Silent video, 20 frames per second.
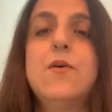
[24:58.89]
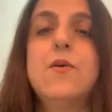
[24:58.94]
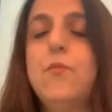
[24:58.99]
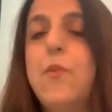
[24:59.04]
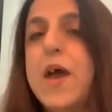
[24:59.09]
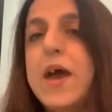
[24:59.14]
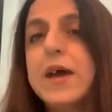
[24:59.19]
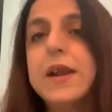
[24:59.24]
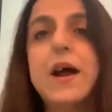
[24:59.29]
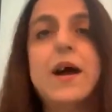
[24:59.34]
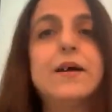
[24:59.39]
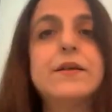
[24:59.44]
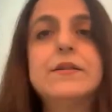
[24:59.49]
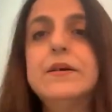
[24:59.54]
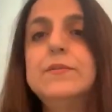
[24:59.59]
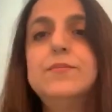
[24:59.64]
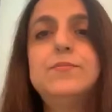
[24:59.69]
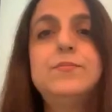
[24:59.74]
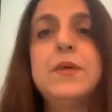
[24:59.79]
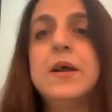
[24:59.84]
Where are
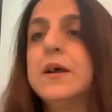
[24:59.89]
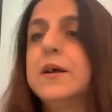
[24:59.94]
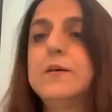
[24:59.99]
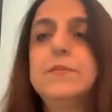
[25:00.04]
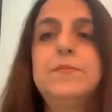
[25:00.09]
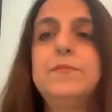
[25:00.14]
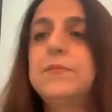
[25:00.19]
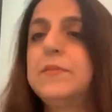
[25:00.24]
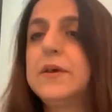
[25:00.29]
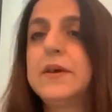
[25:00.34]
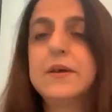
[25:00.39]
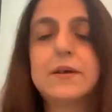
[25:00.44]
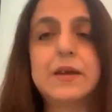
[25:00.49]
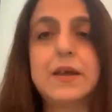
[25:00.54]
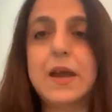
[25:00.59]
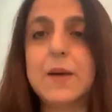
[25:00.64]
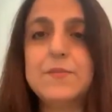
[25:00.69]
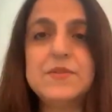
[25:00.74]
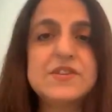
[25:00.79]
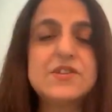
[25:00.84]
the
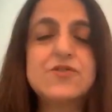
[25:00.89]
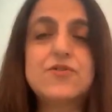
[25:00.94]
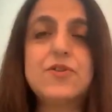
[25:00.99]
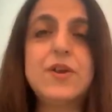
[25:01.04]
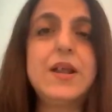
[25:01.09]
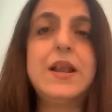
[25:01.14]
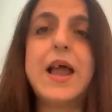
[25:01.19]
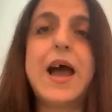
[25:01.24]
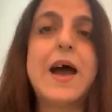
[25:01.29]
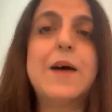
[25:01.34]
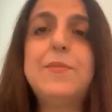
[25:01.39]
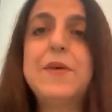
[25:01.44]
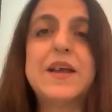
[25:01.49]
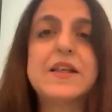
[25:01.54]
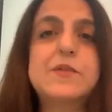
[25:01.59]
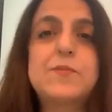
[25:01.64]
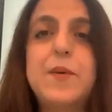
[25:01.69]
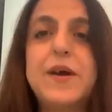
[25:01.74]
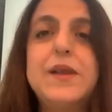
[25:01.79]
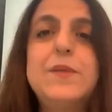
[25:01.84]
chemistry lab
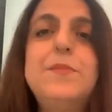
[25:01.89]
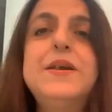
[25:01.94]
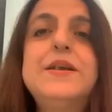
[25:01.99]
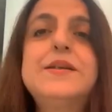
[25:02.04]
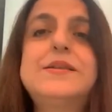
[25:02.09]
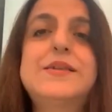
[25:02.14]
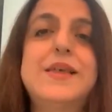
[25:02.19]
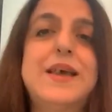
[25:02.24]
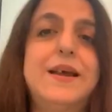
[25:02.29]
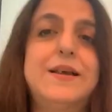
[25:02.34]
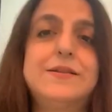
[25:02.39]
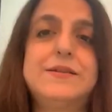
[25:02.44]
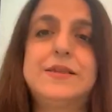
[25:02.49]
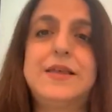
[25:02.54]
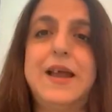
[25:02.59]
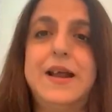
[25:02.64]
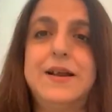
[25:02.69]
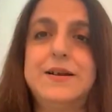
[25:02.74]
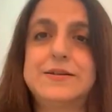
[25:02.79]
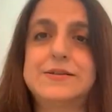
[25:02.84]
experiment
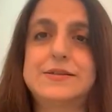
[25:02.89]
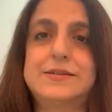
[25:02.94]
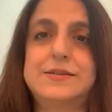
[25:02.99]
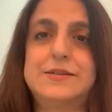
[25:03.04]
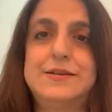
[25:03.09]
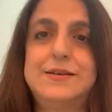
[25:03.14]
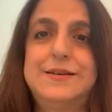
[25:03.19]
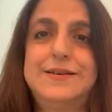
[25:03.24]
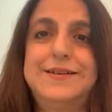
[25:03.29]
sets?